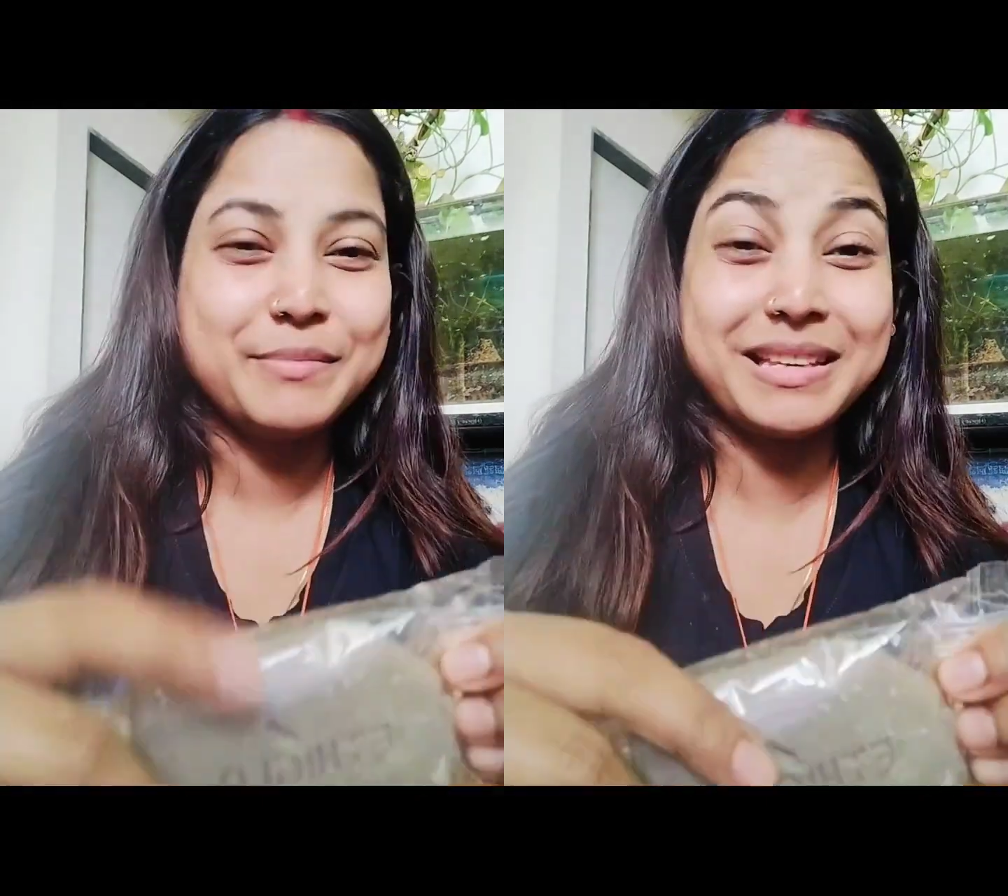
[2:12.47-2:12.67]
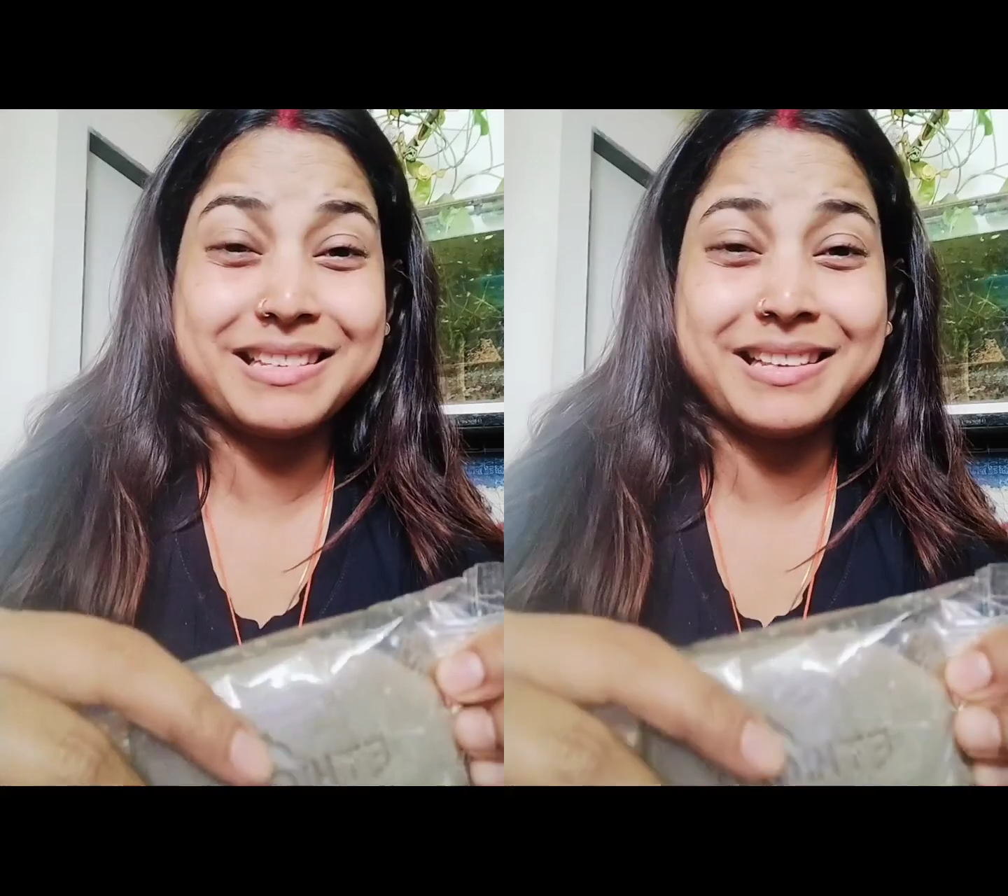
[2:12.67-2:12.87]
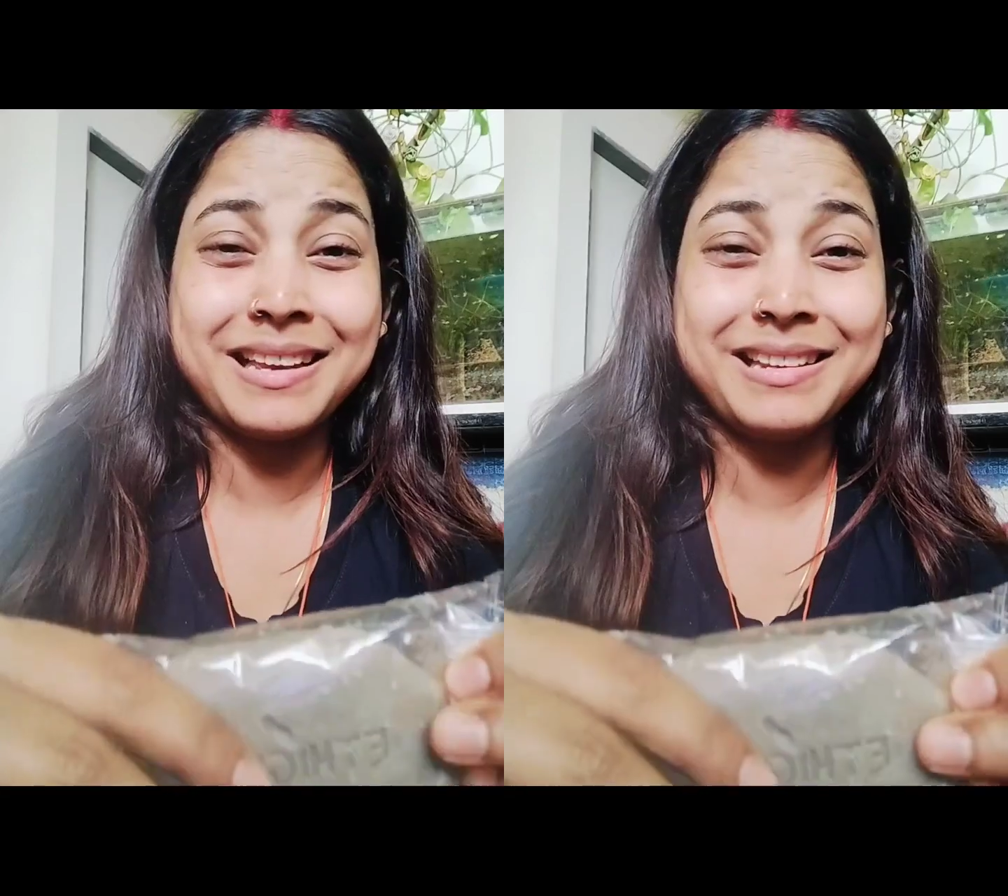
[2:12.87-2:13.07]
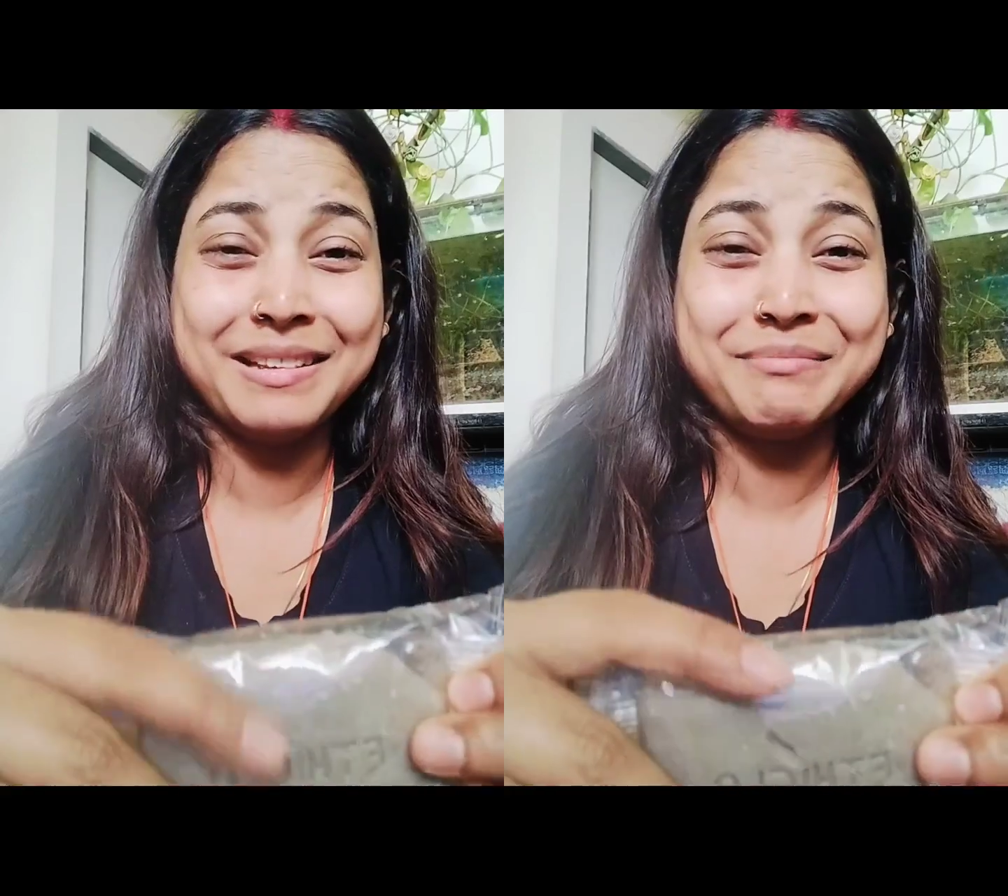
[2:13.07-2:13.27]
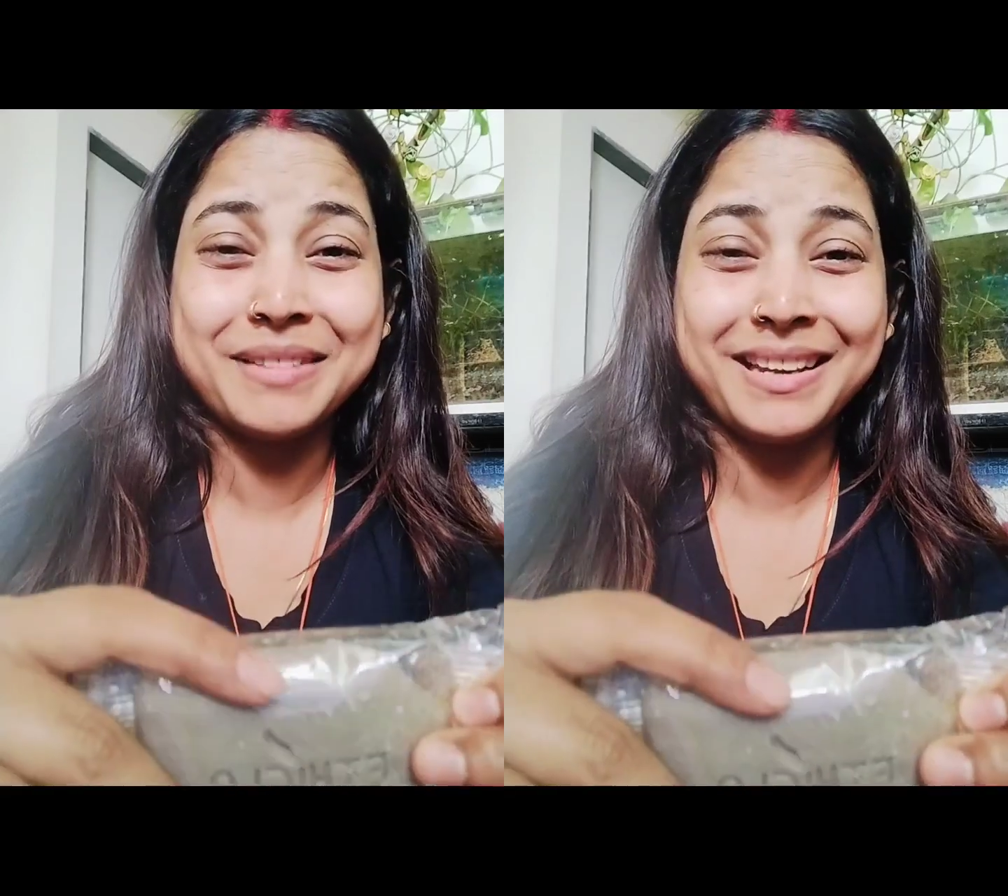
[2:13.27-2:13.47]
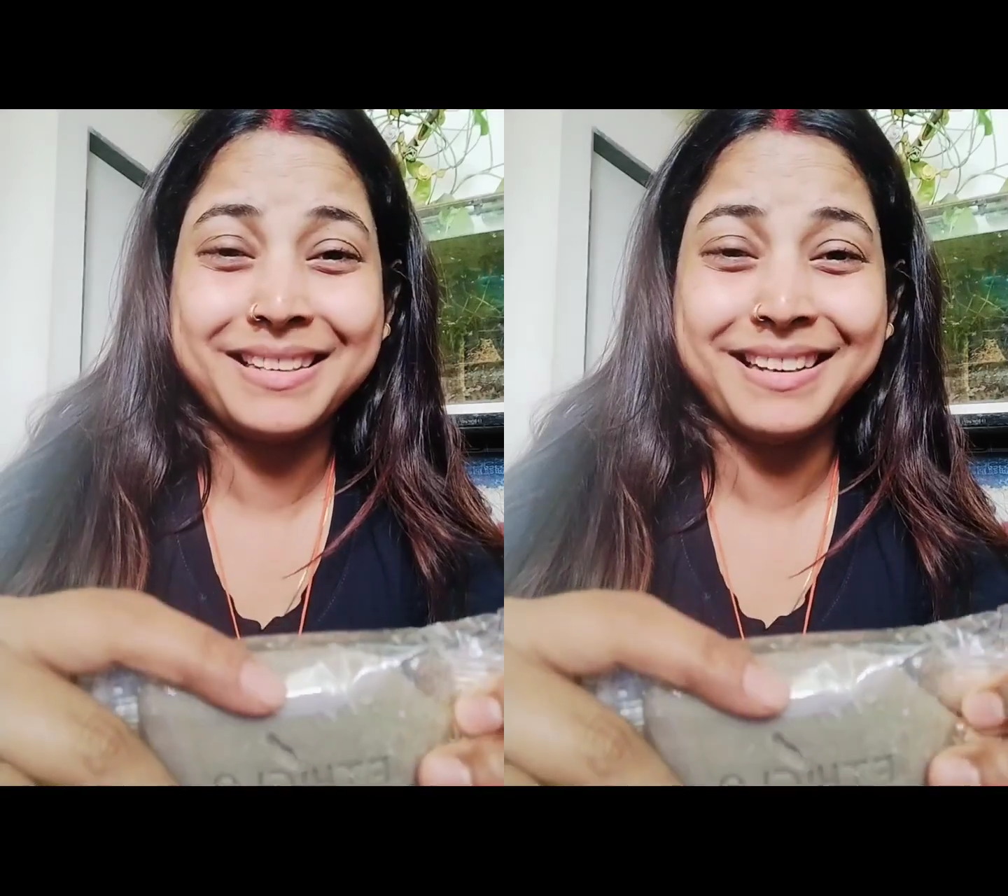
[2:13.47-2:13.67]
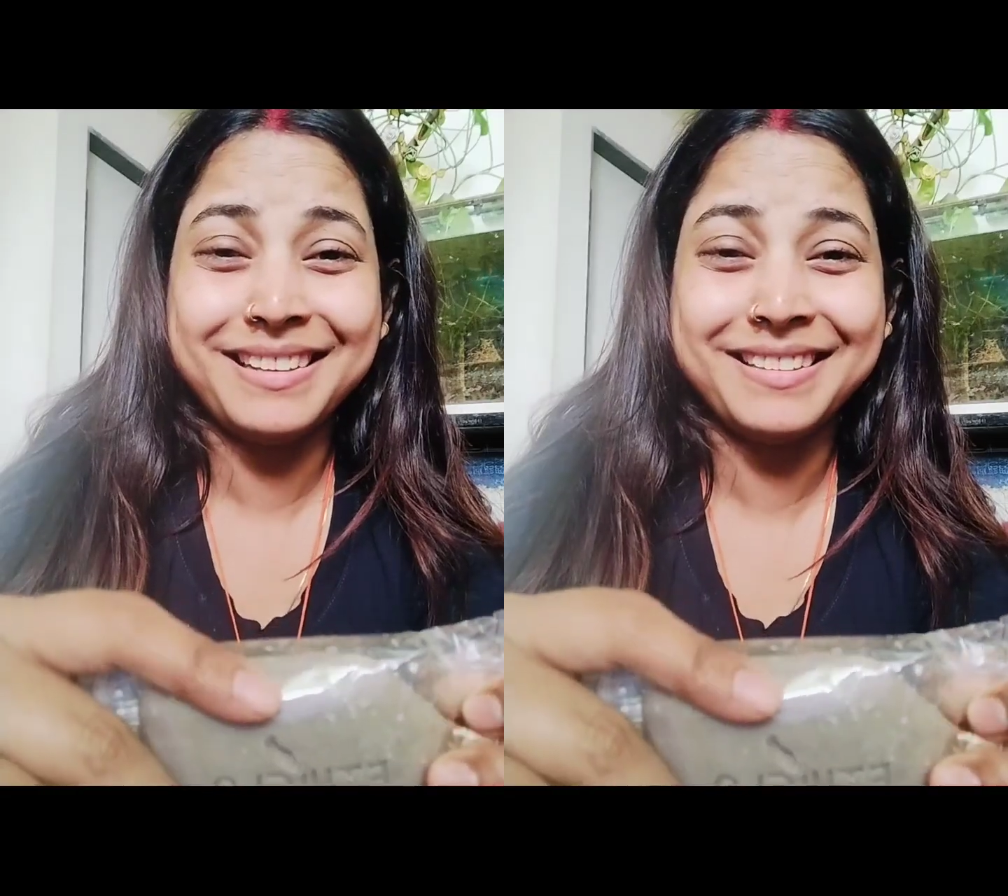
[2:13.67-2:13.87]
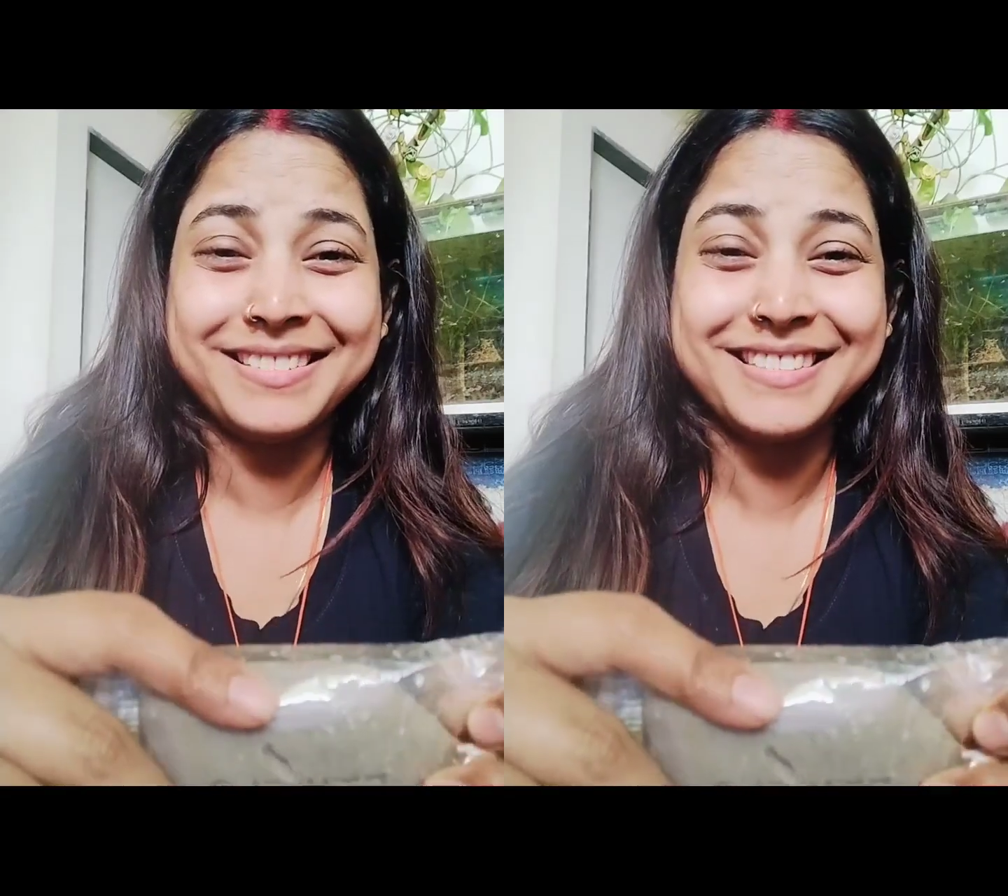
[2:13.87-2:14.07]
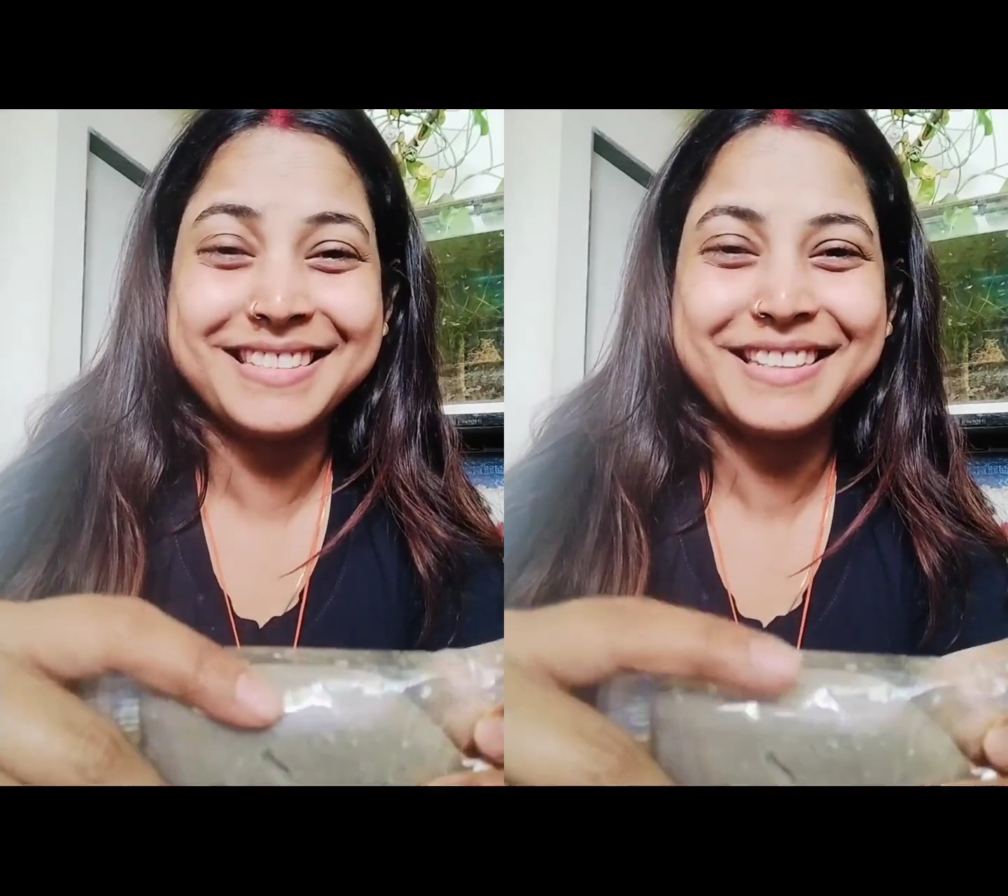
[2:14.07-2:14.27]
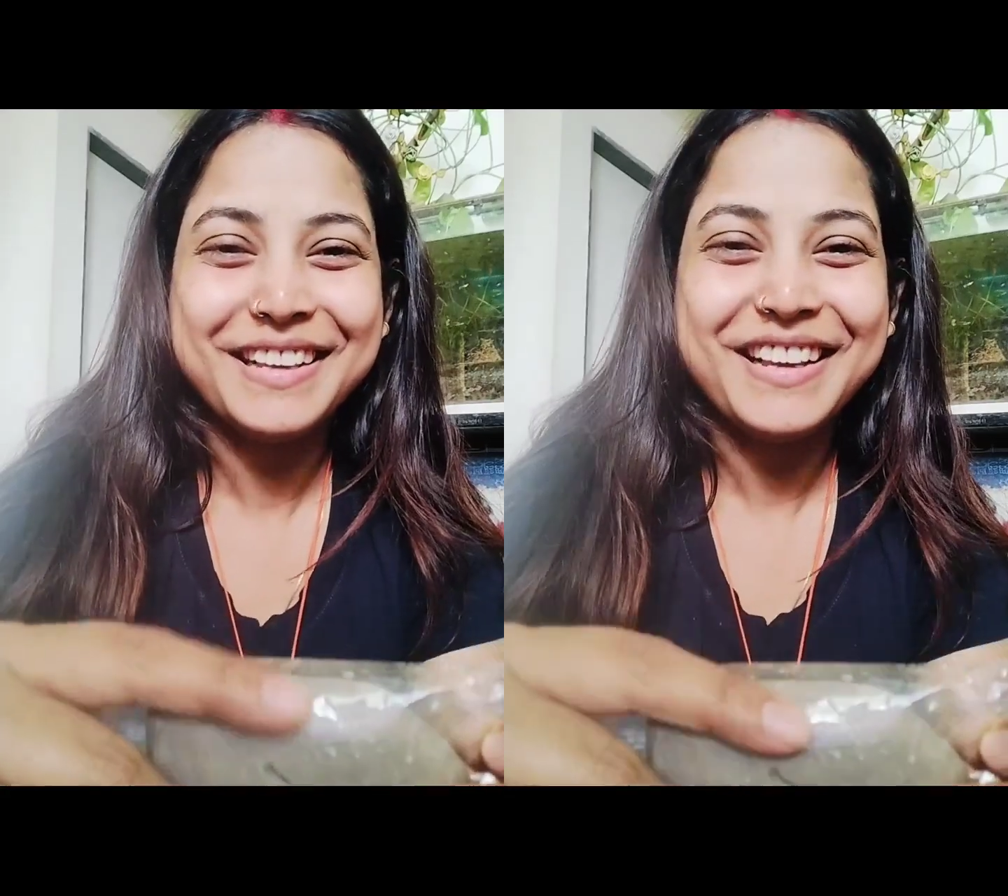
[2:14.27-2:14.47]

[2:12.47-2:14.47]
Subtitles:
because I love bright colors.